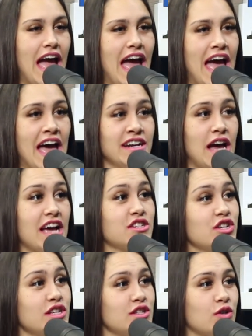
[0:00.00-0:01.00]
And
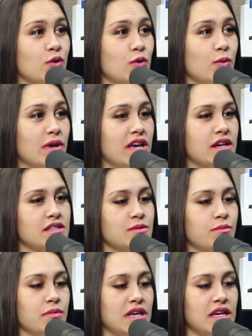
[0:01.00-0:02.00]
actually it's cool because
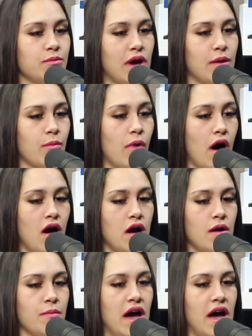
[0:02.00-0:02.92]
me and my mom